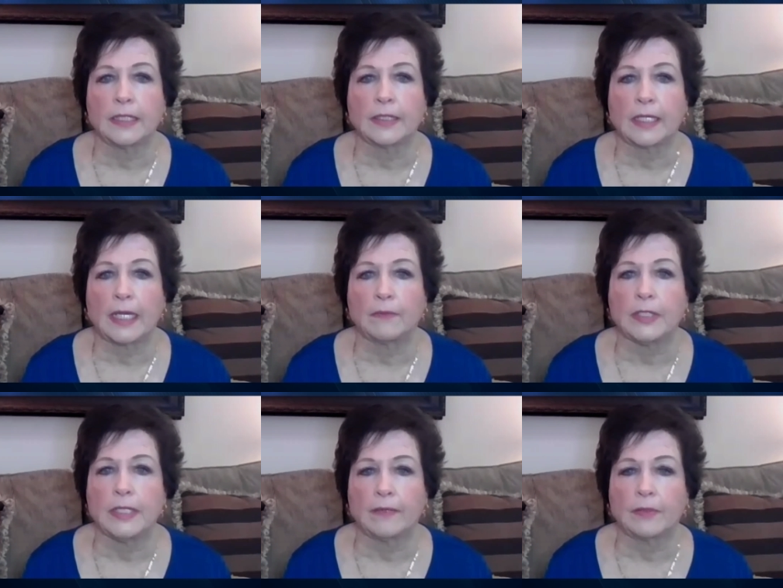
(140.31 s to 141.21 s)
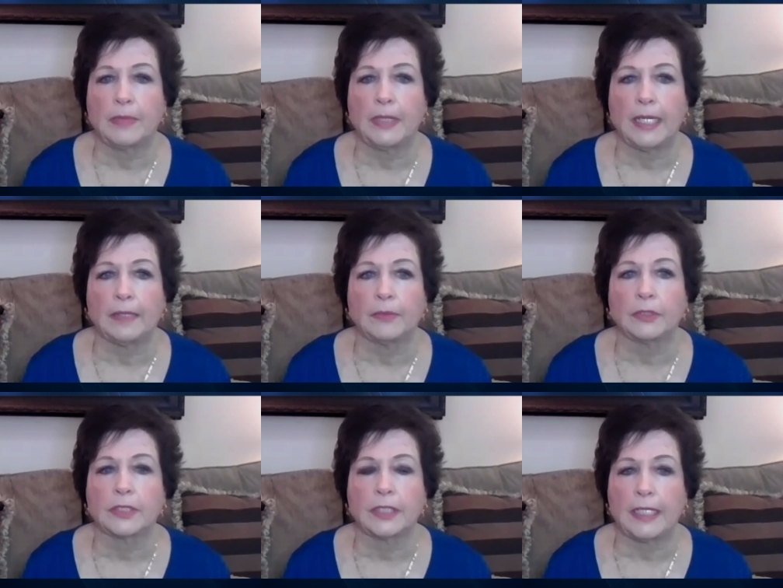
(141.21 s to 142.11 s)
and that I would never be
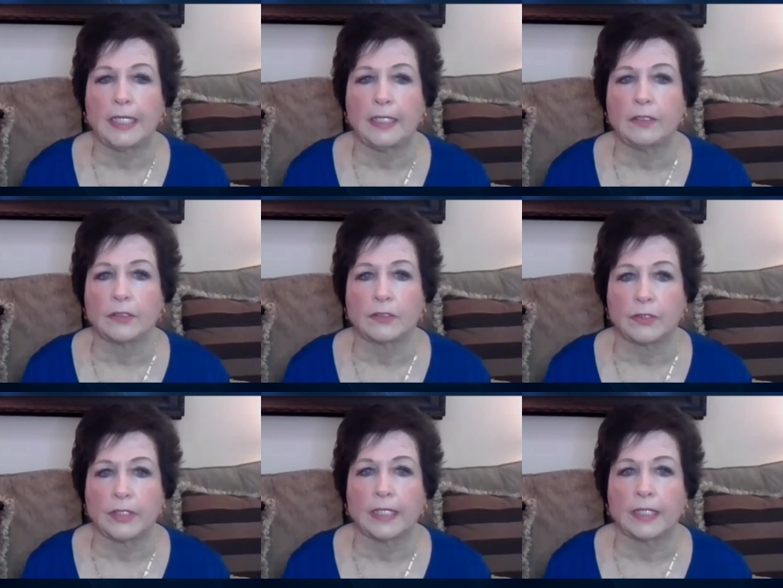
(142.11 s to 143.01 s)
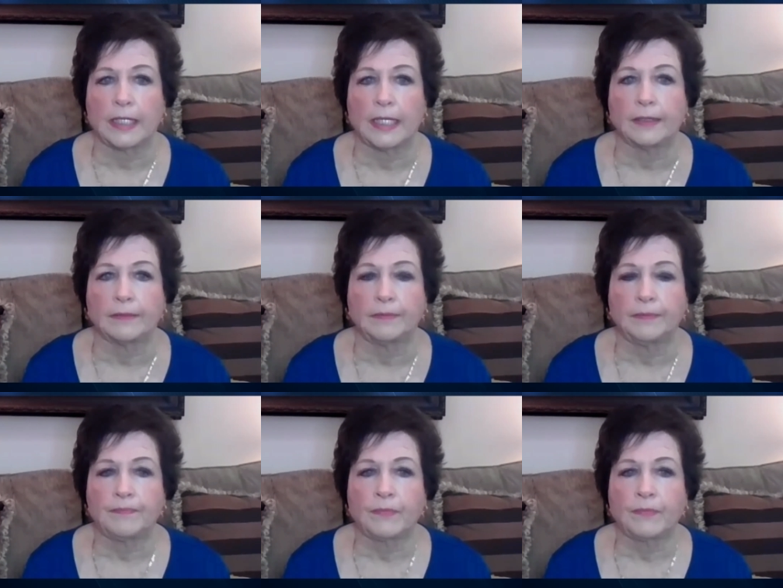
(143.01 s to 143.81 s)
able to eat or drink again.